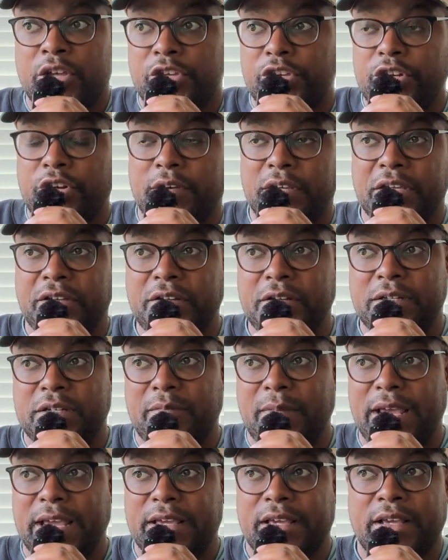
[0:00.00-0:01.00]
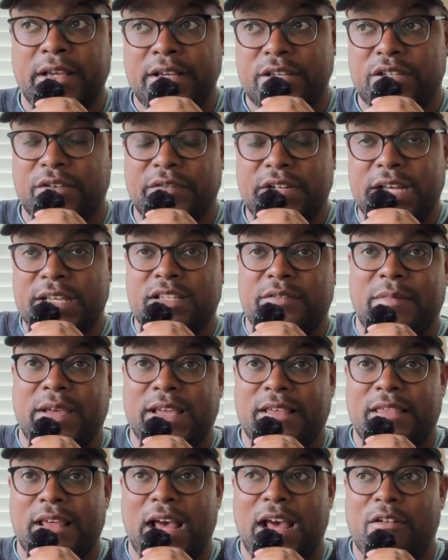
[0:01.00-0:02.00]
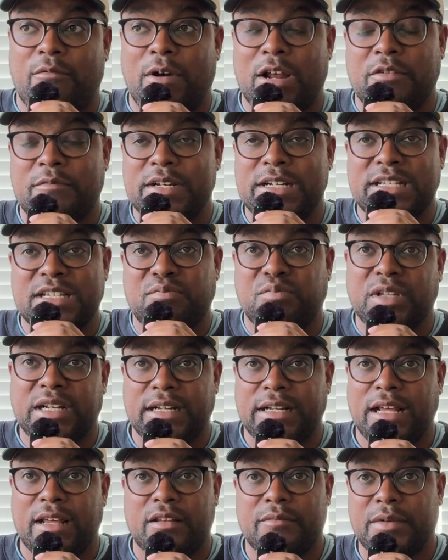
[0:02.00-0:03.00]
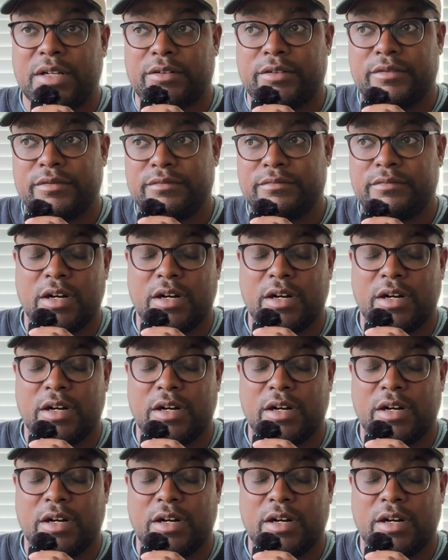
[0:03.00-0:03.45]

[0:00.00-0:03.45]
You know what you need to make. So if it doesn't make that, why don't we just split it down the middle?